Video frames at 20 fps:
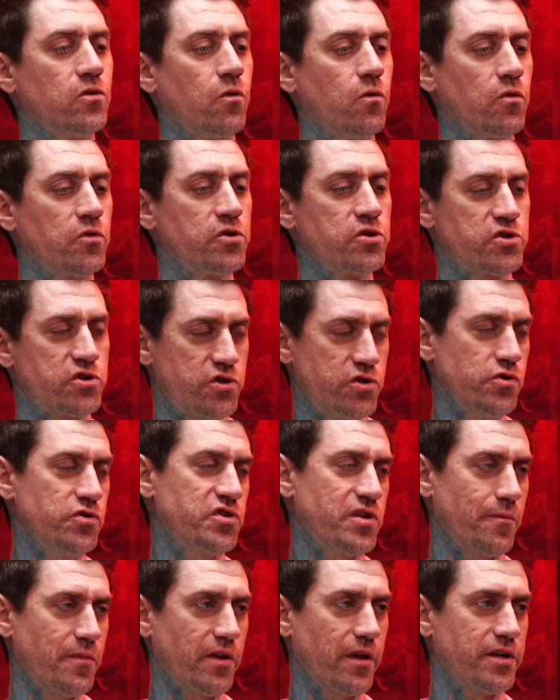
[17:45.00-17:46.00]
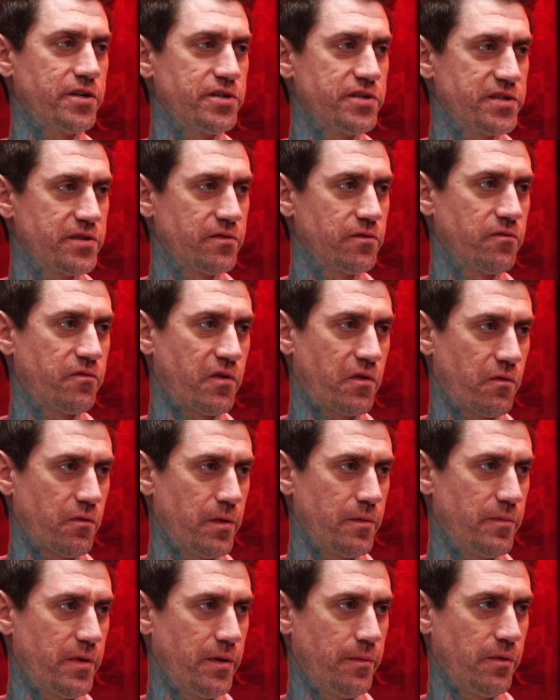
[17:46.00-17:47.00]
There's 2 stipulations for
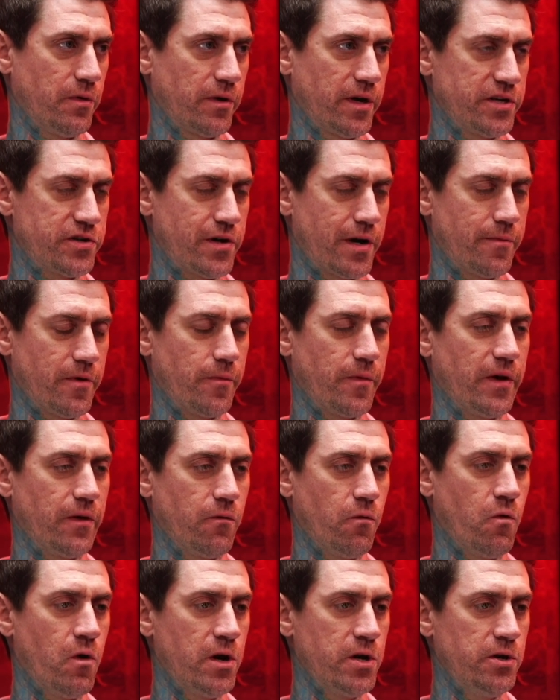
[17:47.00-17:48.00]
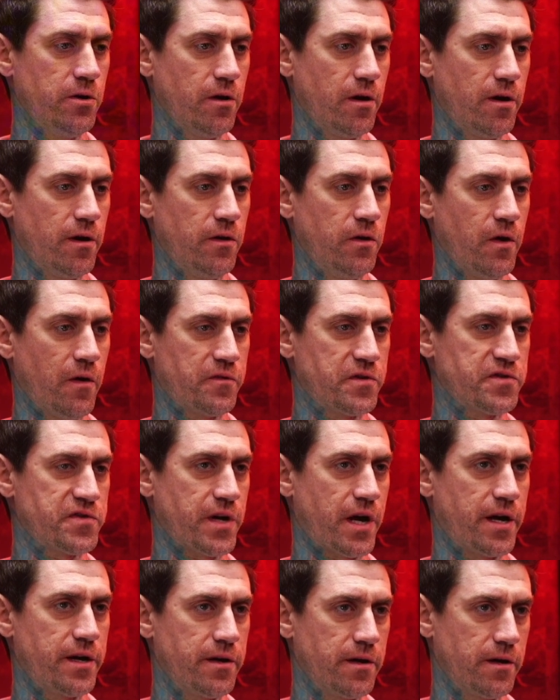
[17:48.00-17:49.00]
when people get trained by me. One, you have to
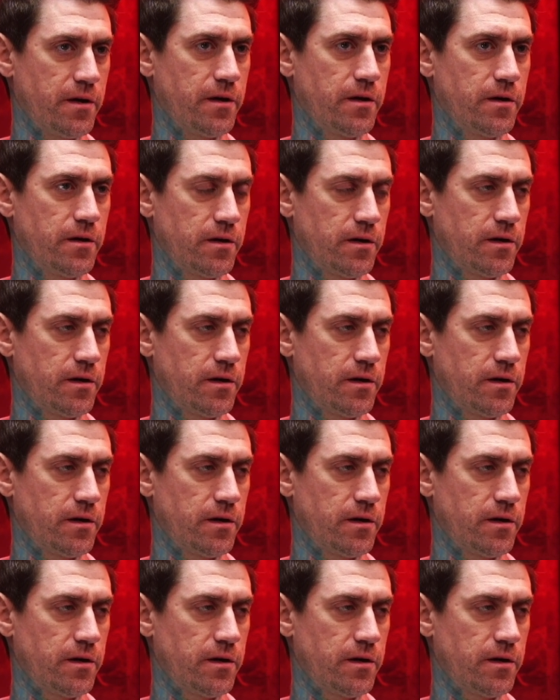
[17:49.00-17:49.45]
sign a